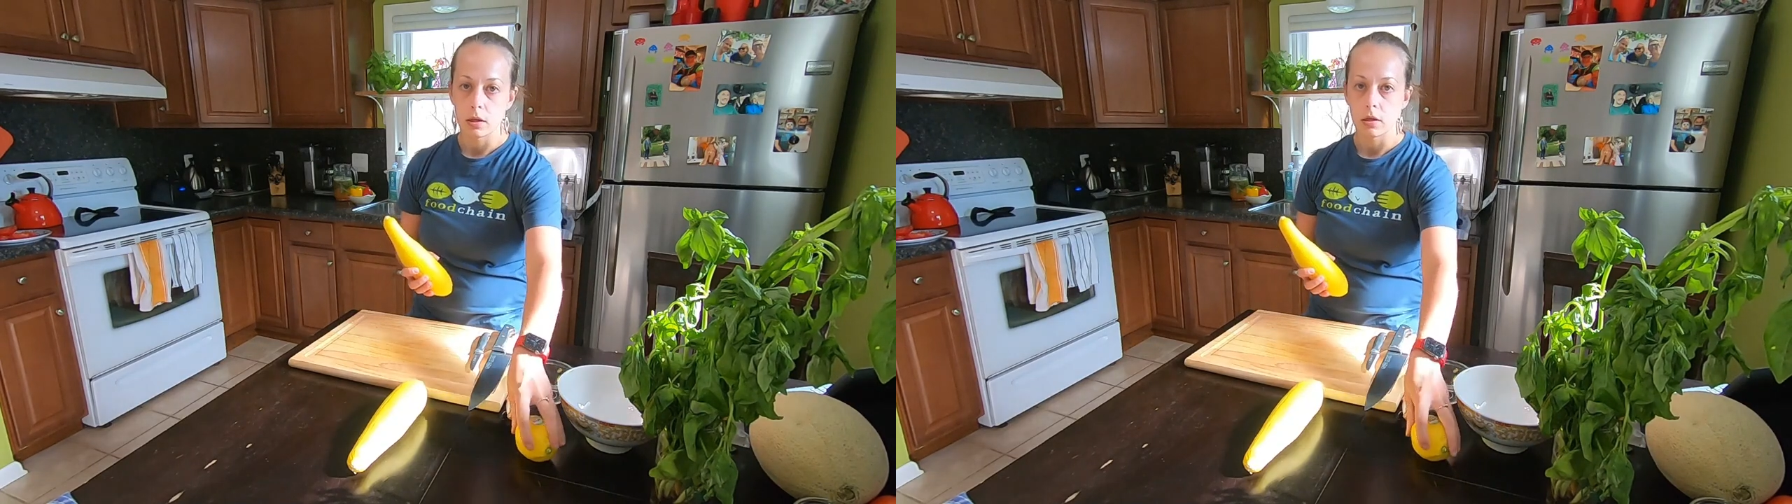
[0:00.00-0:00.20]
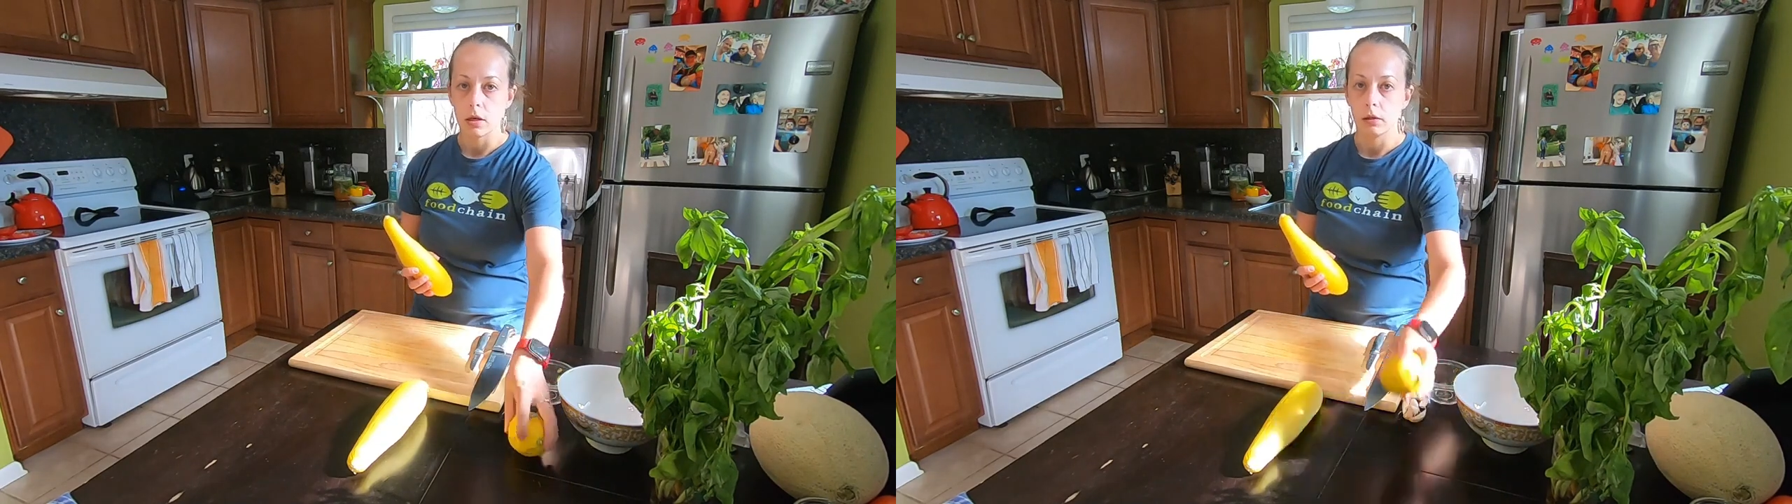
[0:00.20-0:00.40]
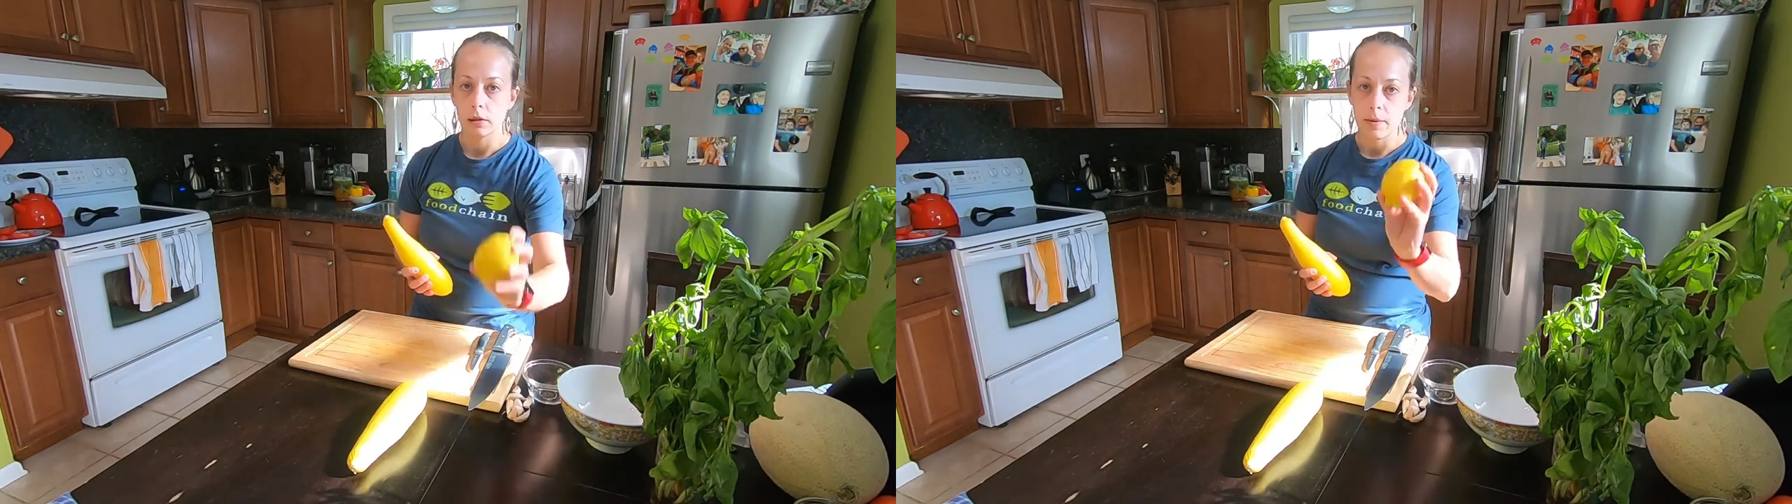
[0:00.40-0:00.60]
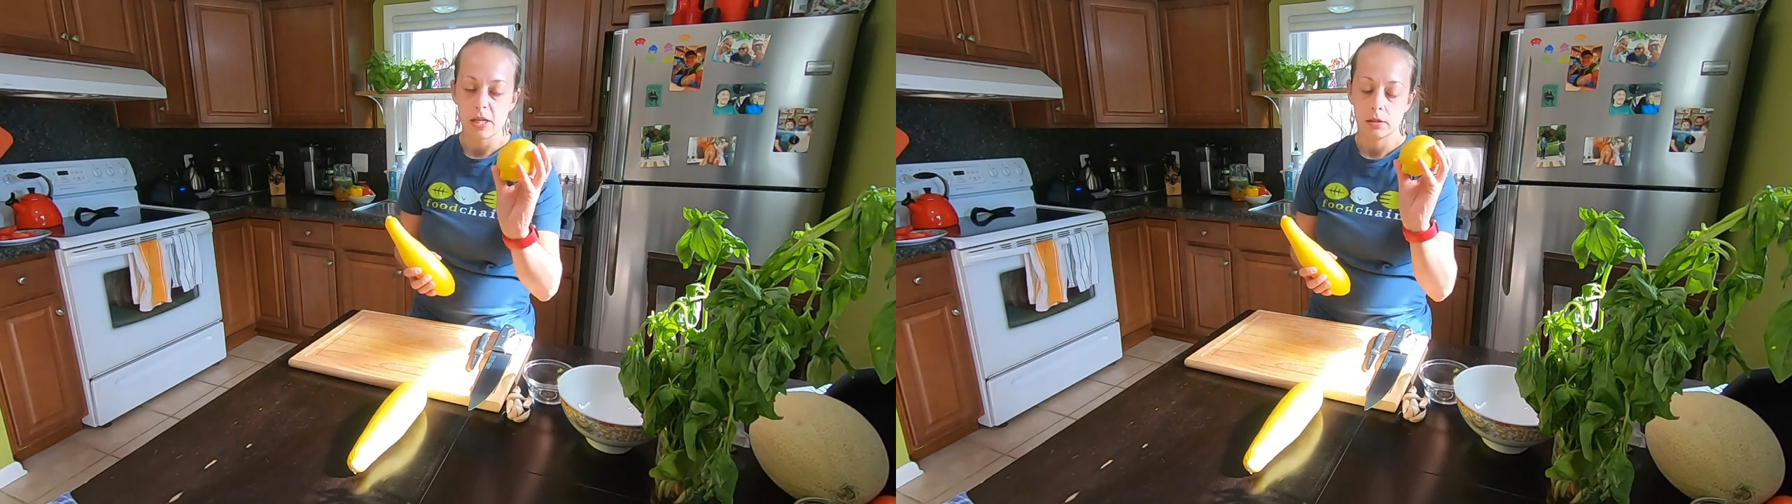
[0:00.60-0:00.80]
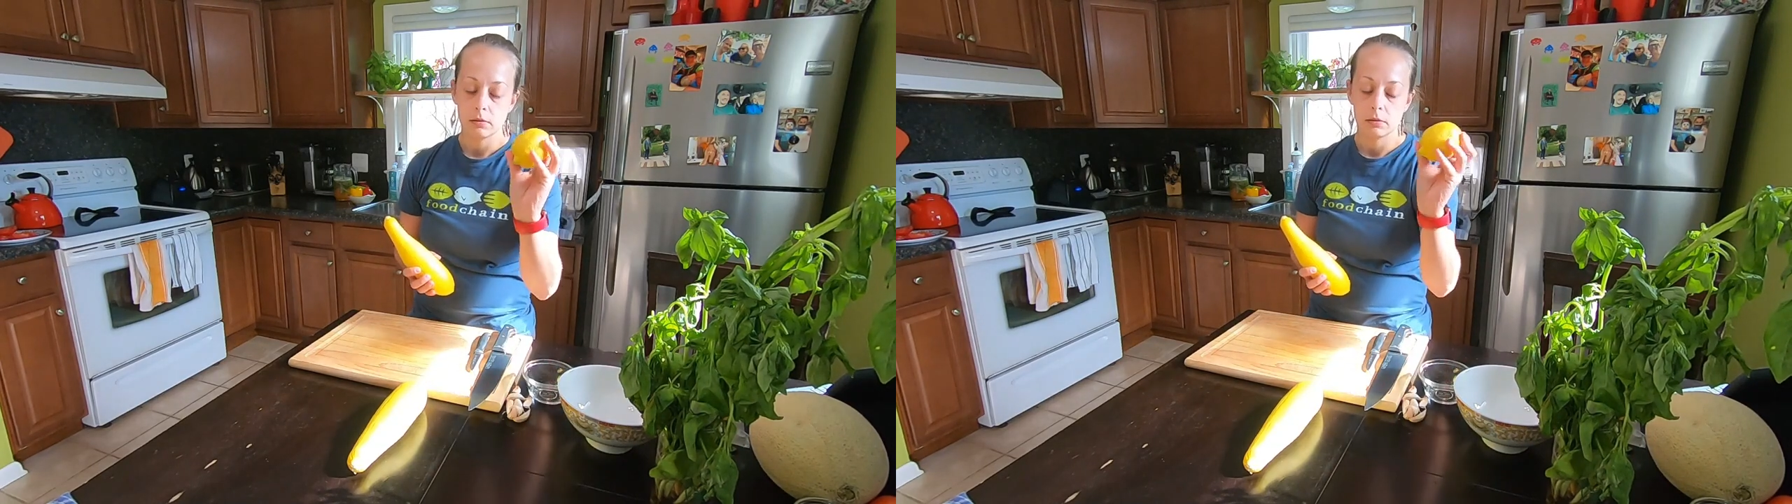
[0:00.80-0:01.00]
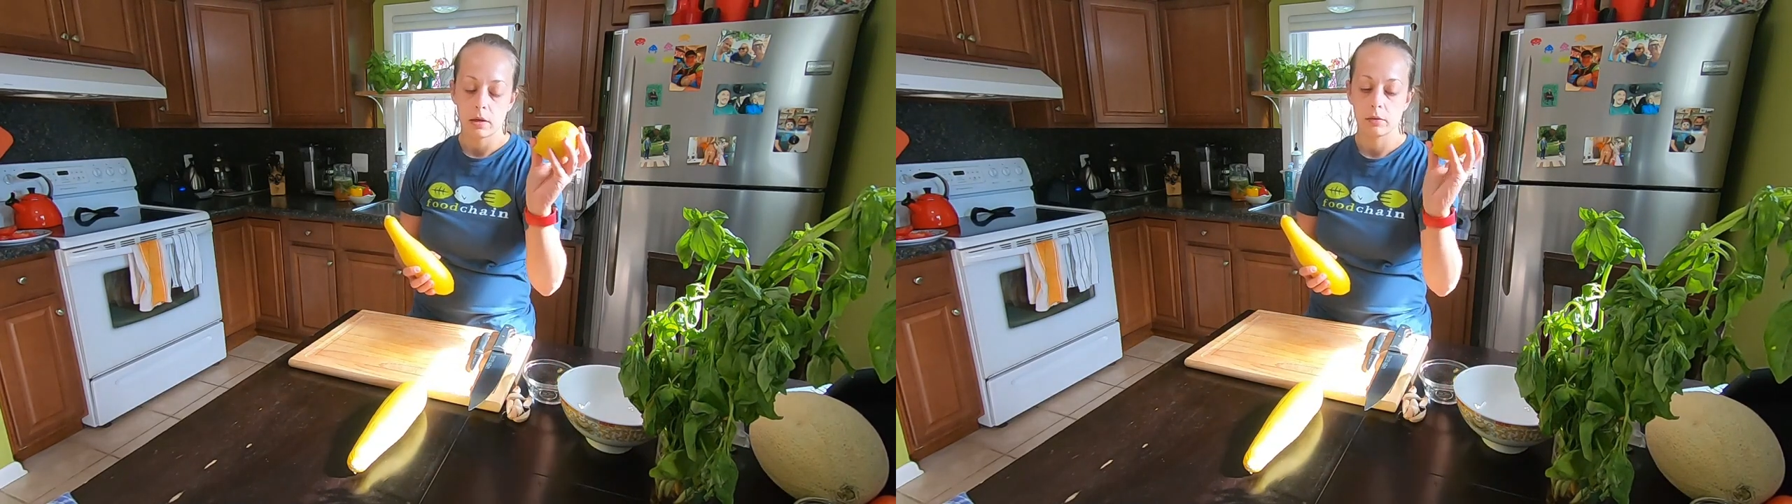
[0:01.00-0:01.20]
a lemon.